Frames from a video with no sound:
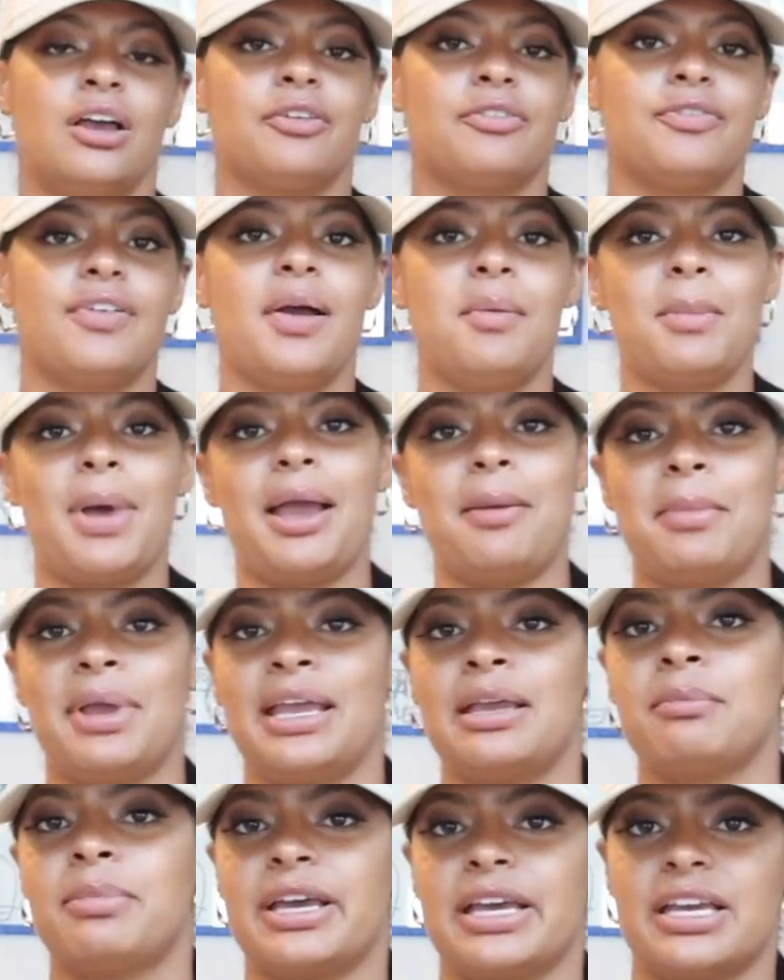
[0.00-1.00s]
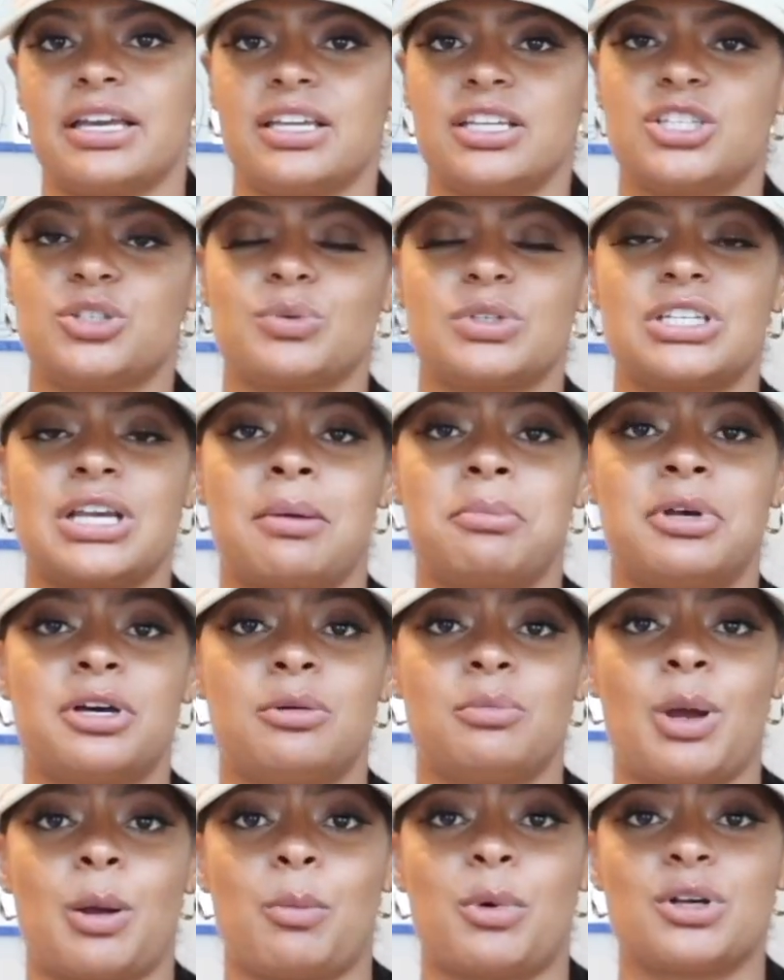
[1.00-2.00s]
From my main page, which I
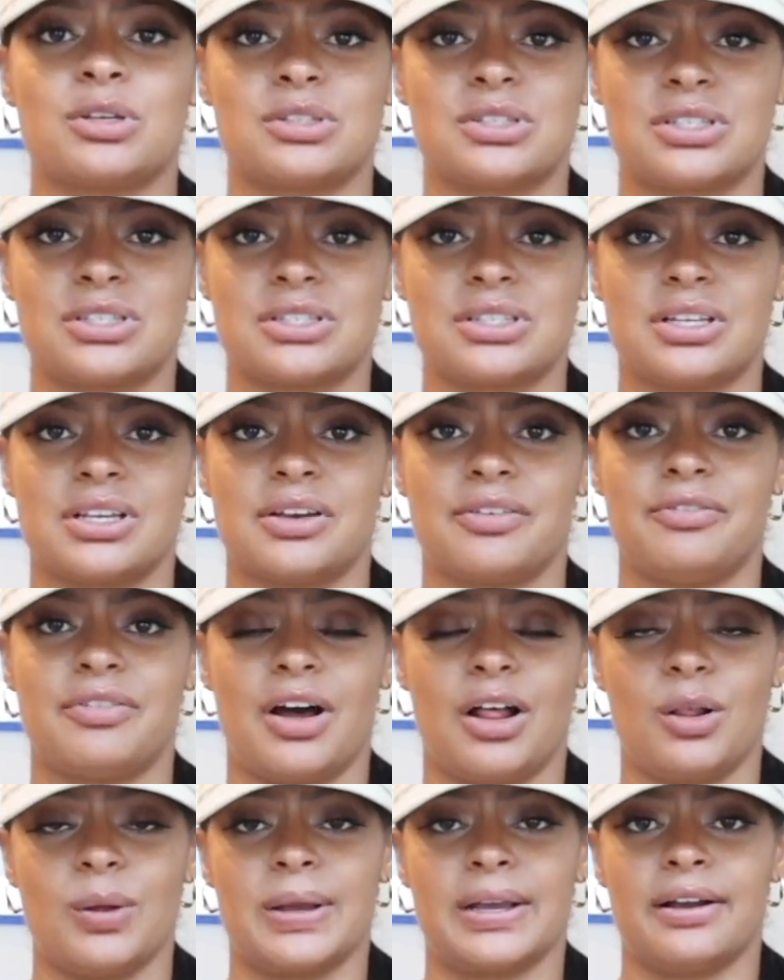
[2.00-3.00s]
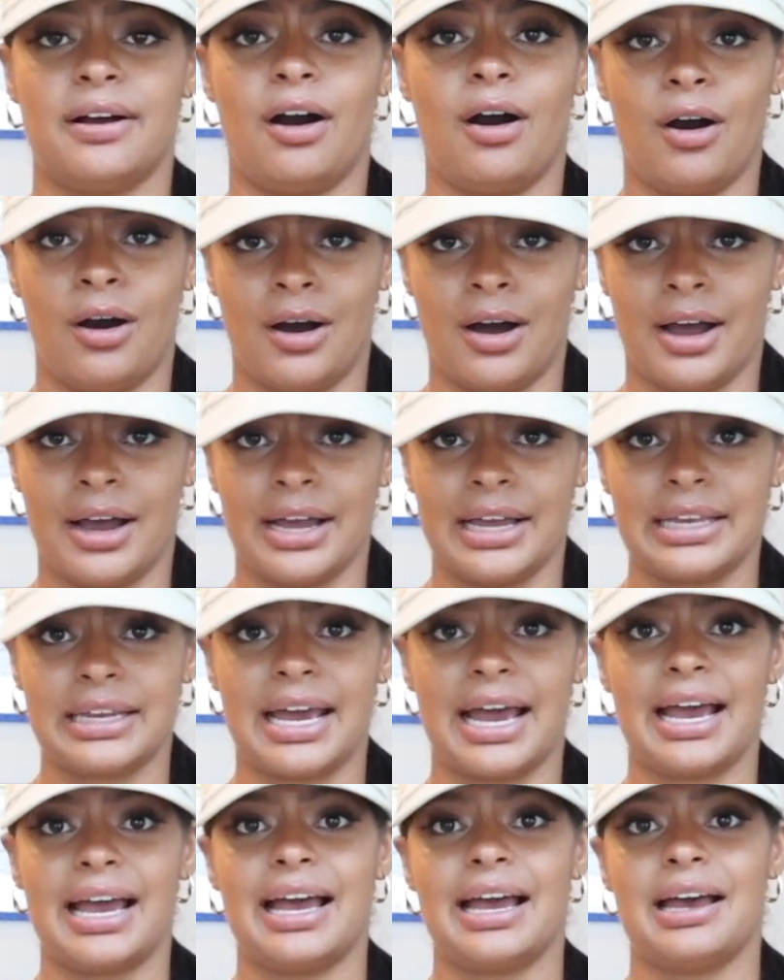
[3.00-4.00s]
built my most following on,
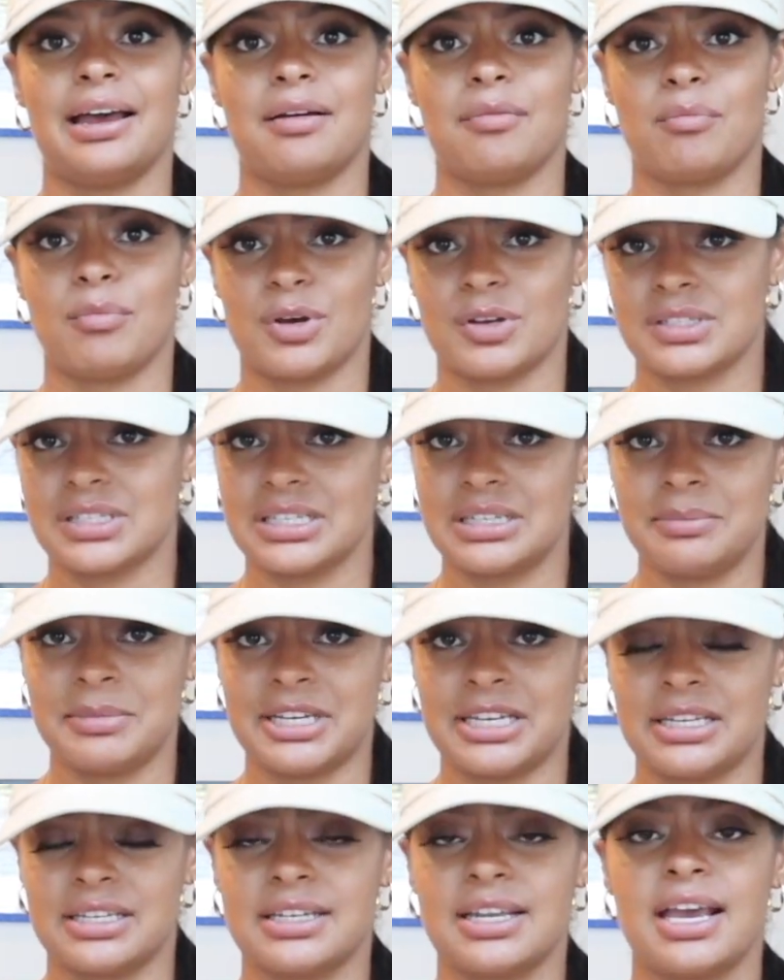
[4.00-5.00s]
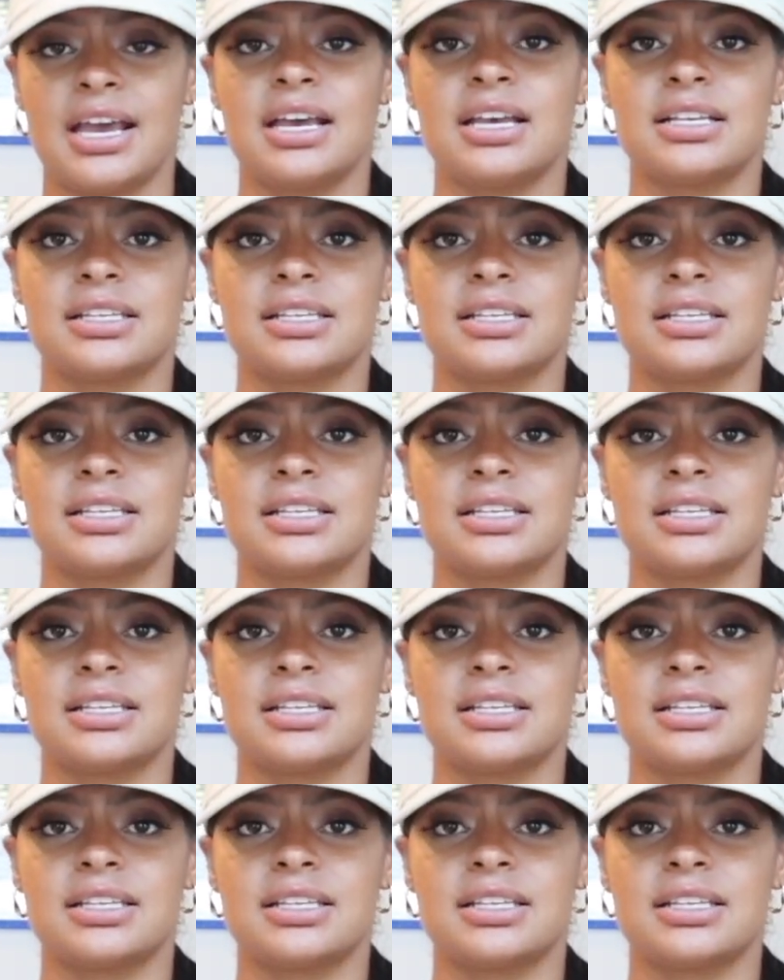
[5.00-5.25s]
I had mostly men.